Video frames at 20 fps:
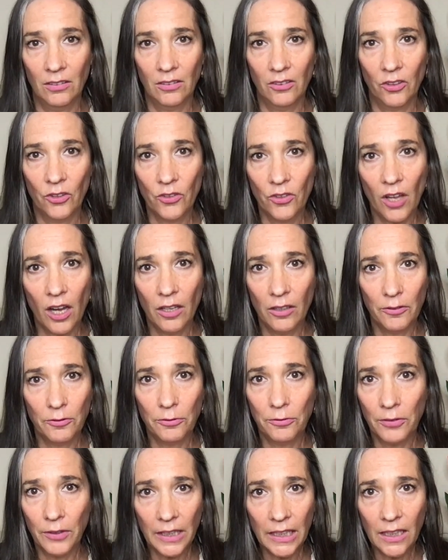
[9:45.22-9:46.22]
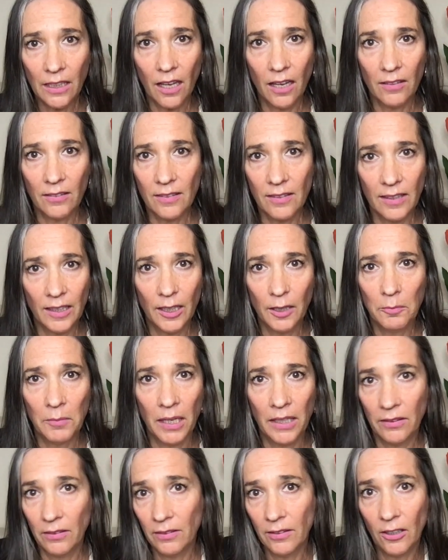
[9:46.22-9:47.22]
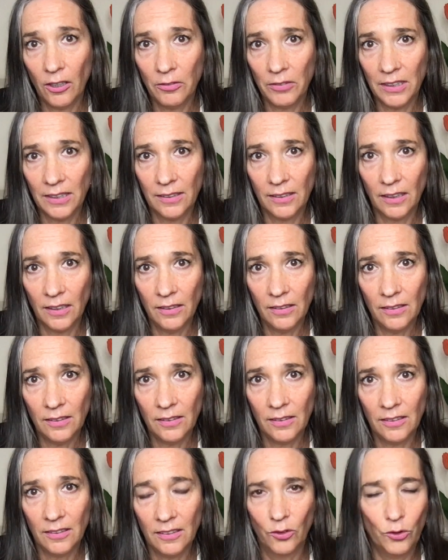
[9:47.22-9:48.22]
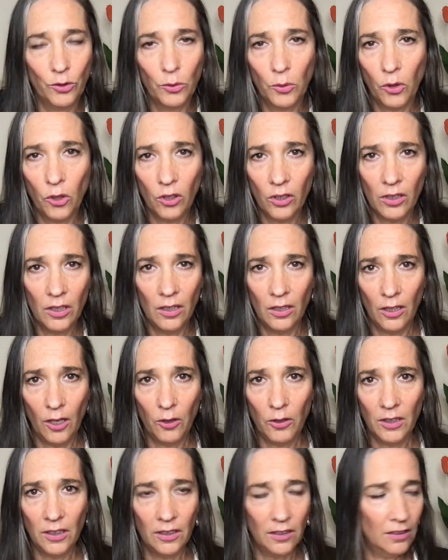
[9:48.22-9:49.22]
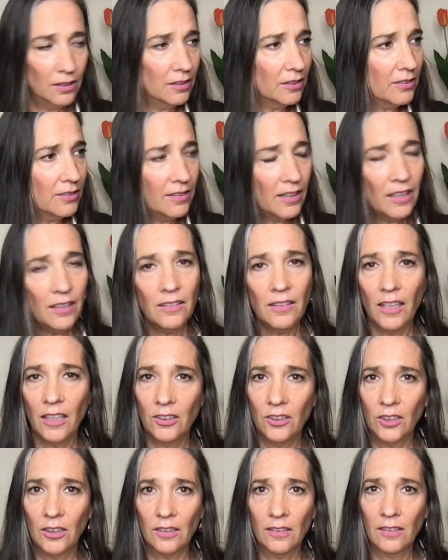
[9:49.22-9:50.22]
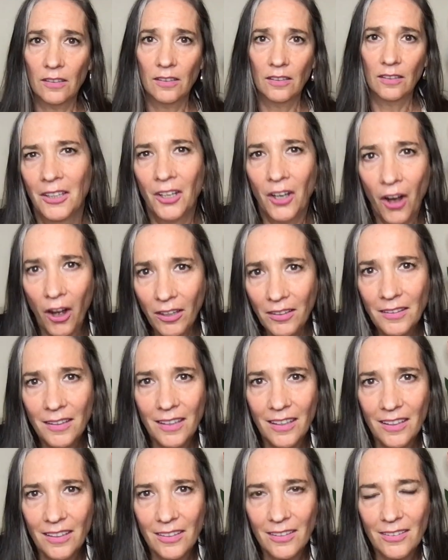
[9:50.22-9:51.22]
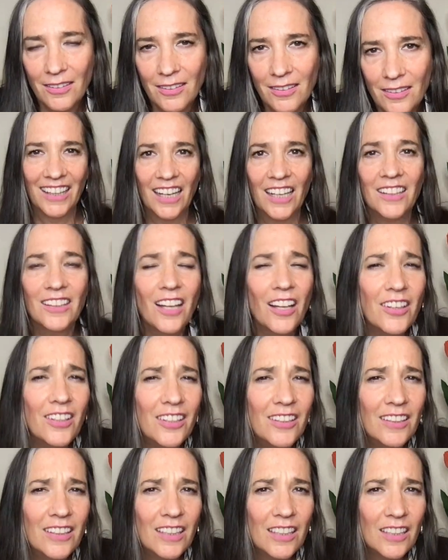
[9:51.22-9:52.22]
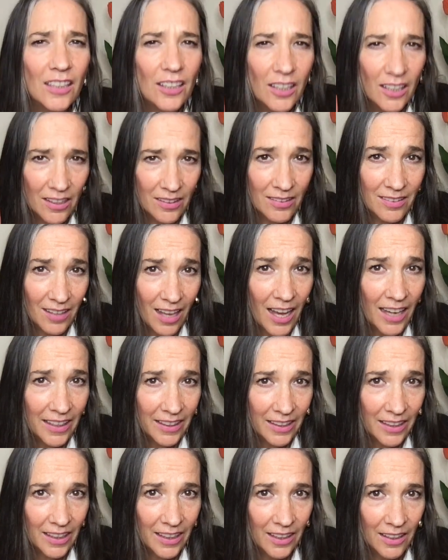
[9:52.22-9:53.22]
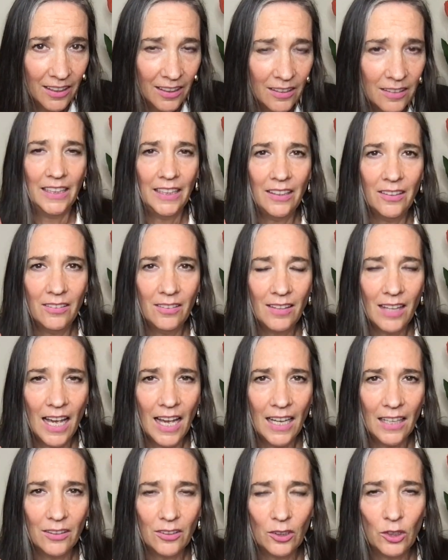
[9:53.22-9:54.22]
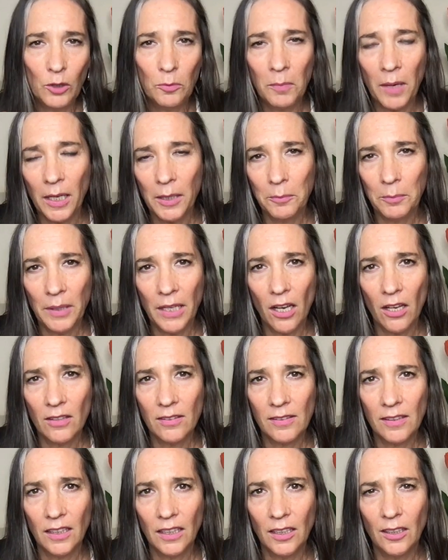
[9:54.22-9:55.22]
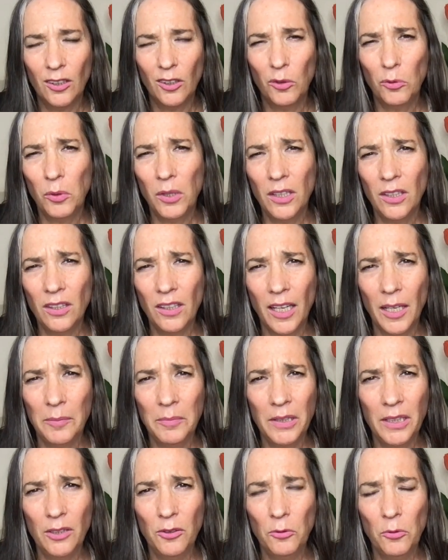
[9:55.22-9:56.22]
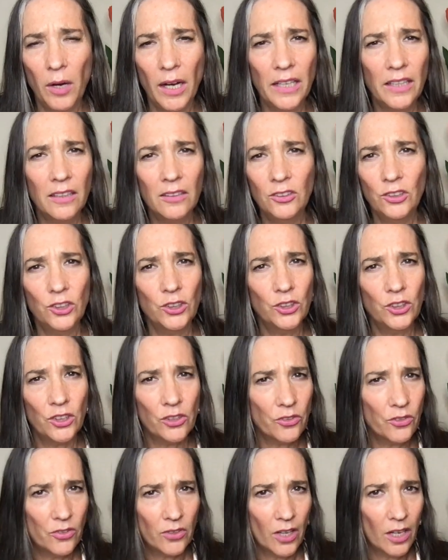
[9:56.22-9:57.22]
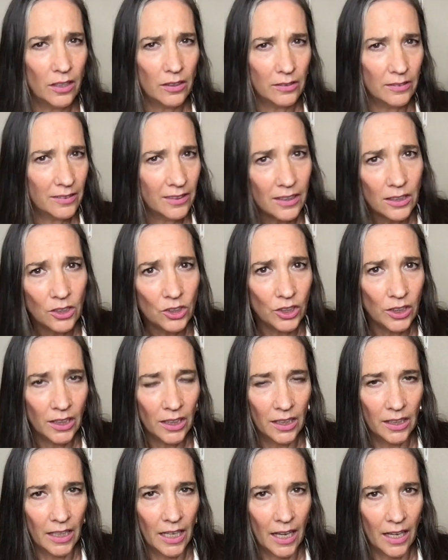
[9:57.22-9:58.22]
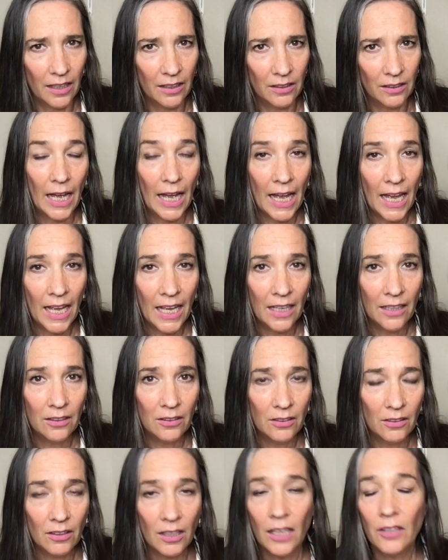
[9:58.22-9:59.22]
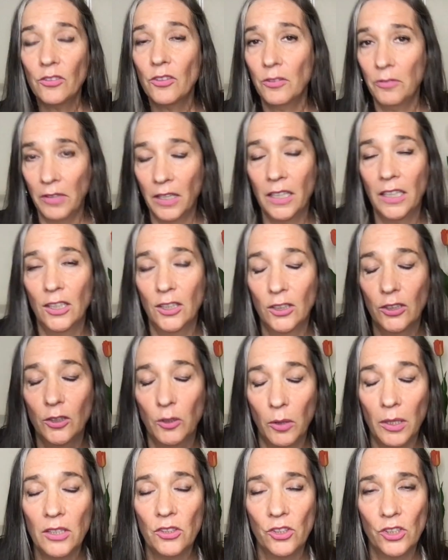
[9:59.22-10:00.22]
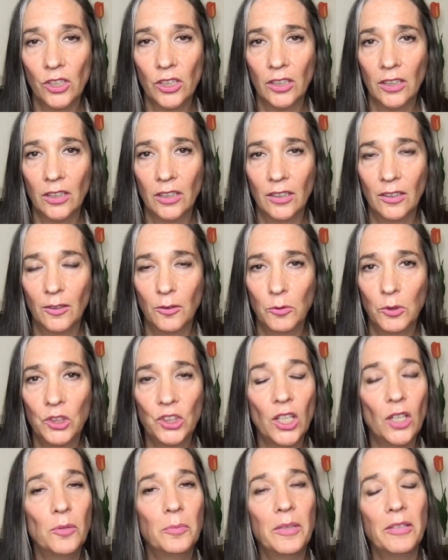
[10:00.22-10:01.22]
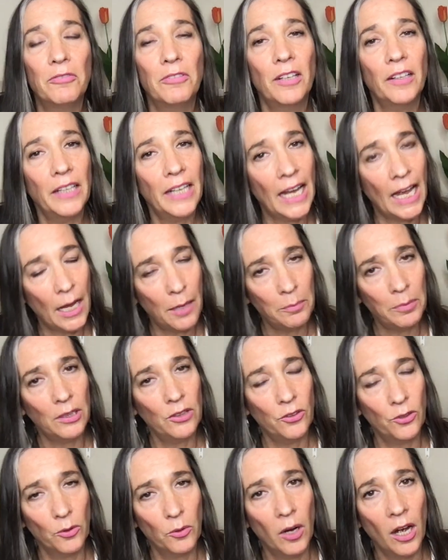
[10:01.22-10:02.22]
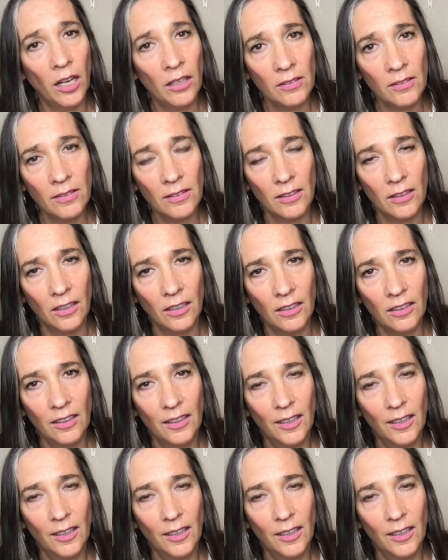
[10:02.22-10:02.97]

start freelancing my services to all the local estate agents. Got this. Another little aside here is that you might be asking, well, I mean, why didn't you just start teaching again? And that's a very good question, which I'll be very happy to answer